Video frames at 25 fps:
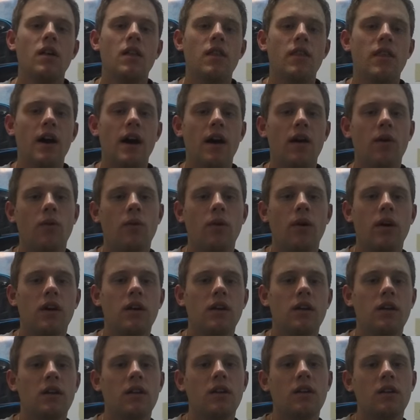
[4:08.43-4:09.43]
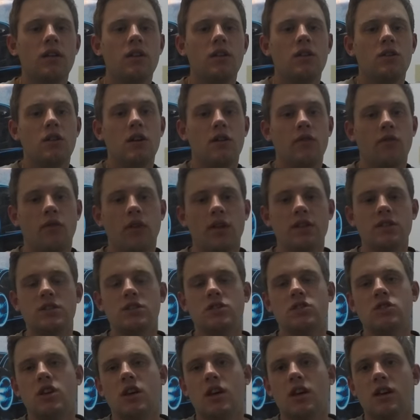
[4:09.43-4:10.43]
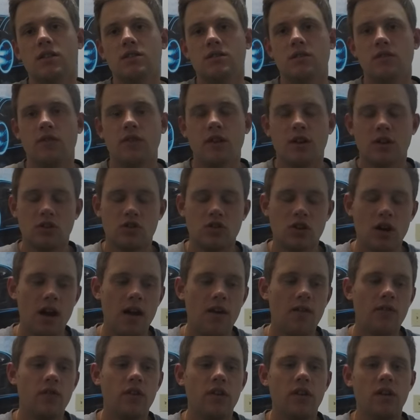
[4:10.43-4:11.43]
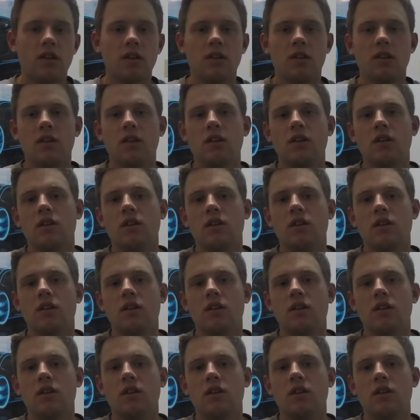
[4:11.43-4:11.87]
That way you have less chance of hitting traffic.